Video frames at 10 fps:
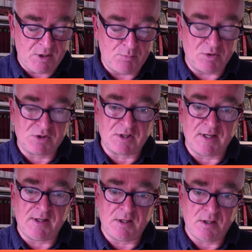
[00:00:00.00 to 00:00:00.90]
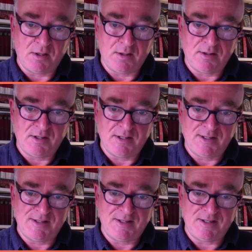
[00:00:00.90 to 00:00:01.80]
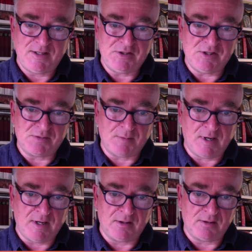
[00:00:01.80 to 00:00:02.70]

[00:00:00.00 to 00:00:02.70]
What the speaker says: looks like an easy smile.